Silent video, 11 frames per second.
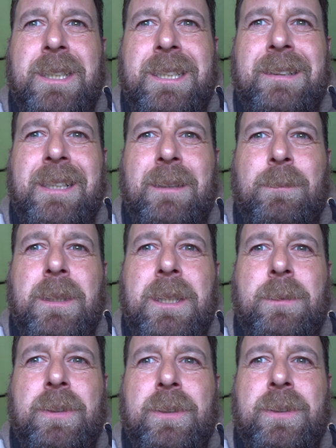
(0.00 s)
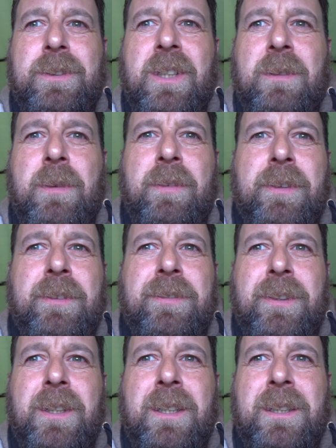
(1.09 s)
I kept getting bleeps all the time off of the
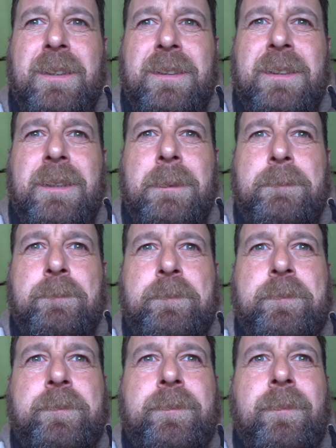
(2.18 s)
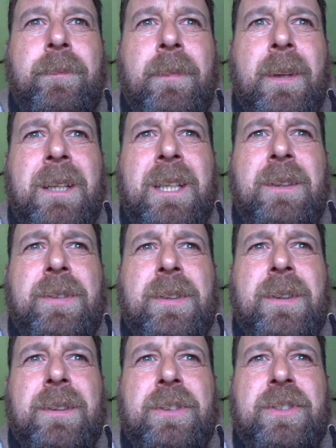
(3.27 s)
fry and the leaves
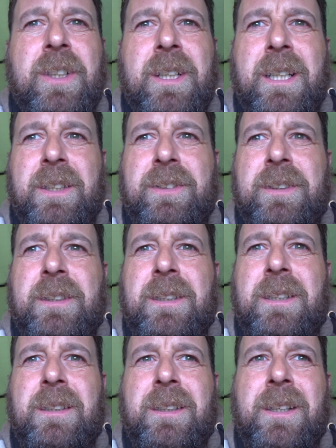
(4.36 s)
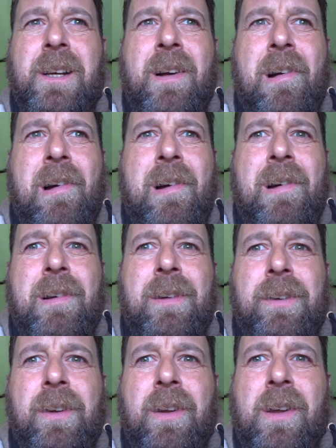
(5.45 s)
and shit catching the line.
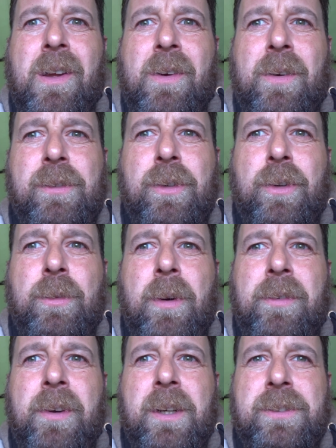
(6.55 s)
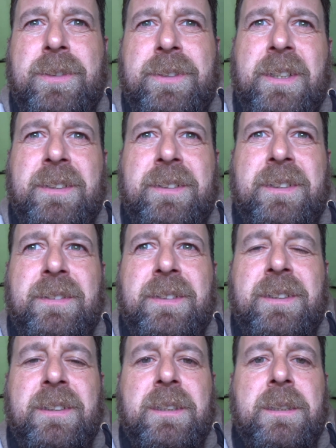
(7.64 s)
So I've took them off extra
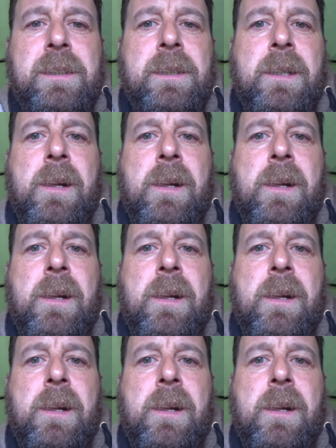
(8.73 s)
sensitivity now.